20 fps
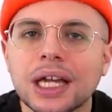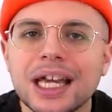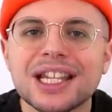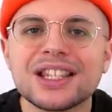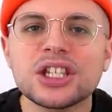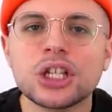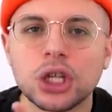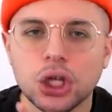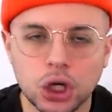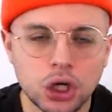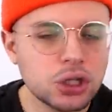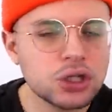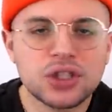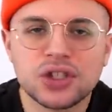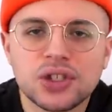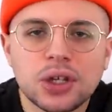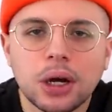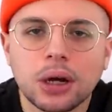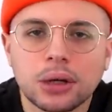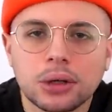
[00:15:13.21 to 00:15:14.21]
It's a good
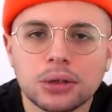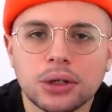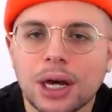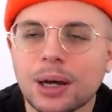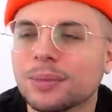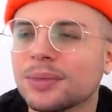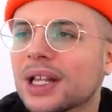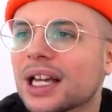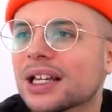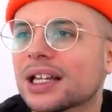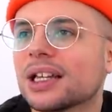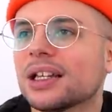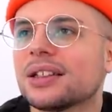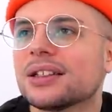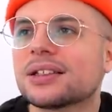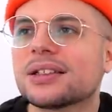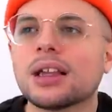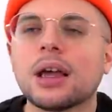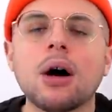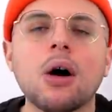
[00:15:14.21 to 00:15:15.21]
song. You know, I'm not gonna
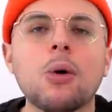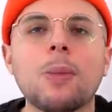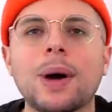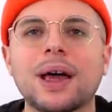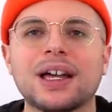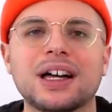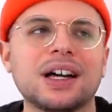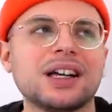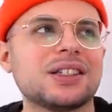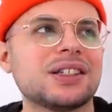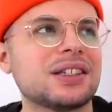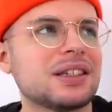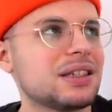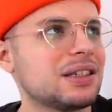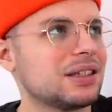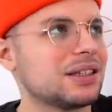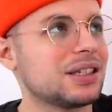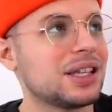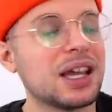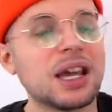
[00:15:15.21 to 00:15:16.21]
say, oh my God, this is
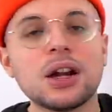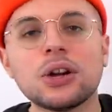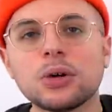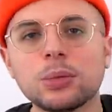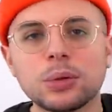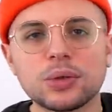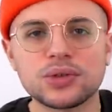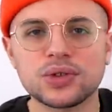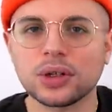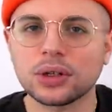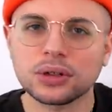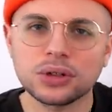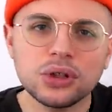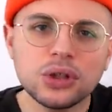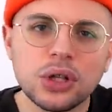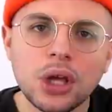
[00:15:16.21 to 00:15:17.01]
a terrible song.